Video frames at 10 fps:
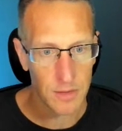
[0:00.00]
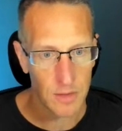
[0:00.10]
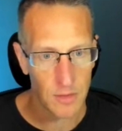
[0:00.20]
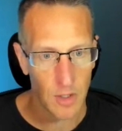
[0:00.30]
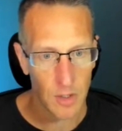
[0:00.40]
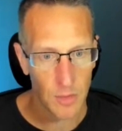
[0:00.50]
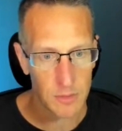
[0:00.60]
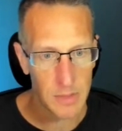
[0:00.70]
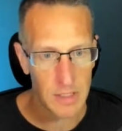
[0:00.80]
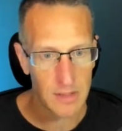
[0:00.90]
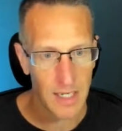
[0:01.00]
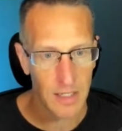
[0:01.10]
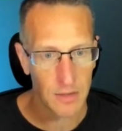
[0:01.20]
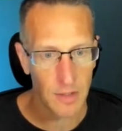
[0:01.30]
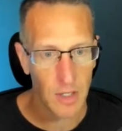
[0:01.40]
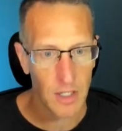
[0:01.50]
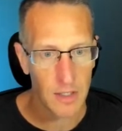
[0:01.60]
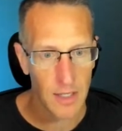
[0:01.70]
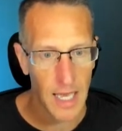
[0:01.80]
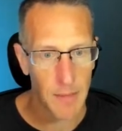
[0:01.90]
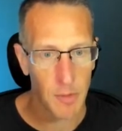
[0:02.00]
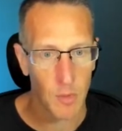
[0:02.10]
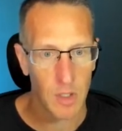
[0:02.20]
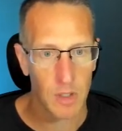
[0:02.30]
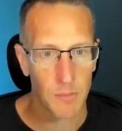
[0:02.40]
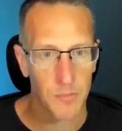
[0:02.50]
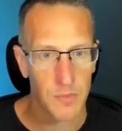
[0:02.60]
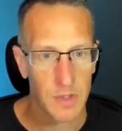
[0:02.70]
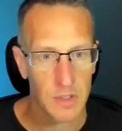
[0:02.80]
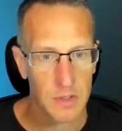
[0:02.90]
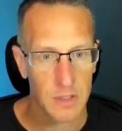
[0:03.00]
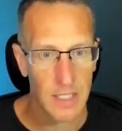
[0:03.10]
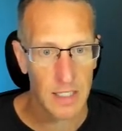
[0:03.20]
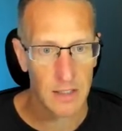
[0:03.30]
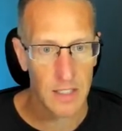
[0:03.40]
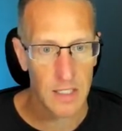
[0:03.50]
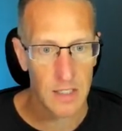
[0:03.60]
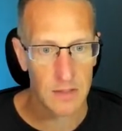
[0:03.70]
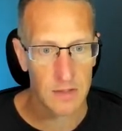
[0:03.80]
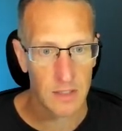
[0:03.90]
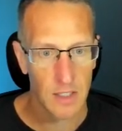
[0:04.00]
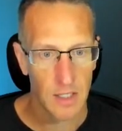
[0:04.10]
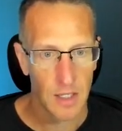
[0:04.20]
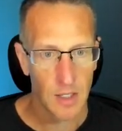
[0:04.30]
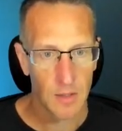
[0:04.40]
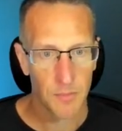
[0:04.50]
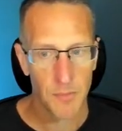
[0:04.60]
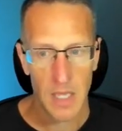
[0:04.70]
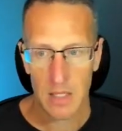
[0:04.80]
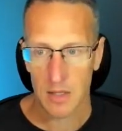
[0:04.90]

or the artwork's being tiled onto that, but we're gonna select these, make